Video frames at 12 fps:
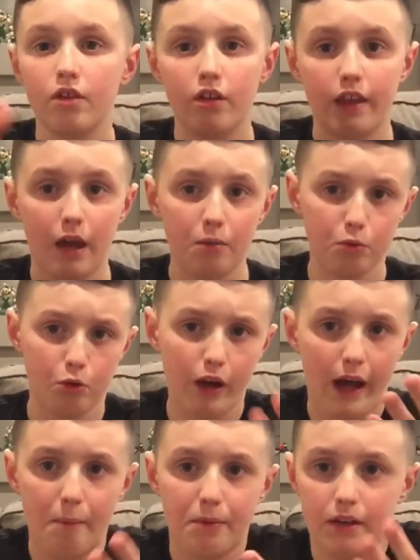that will
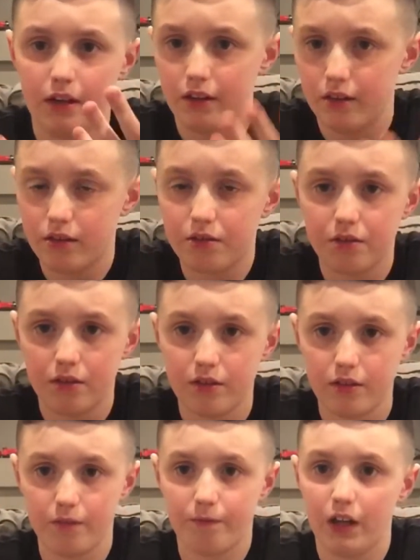happen in
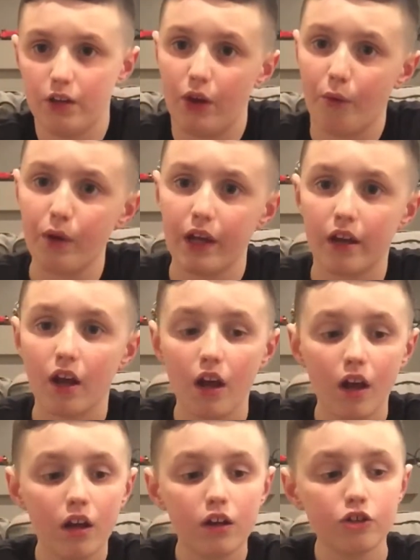the following week.
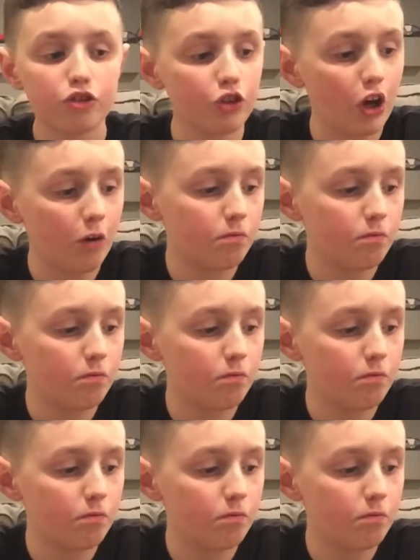So,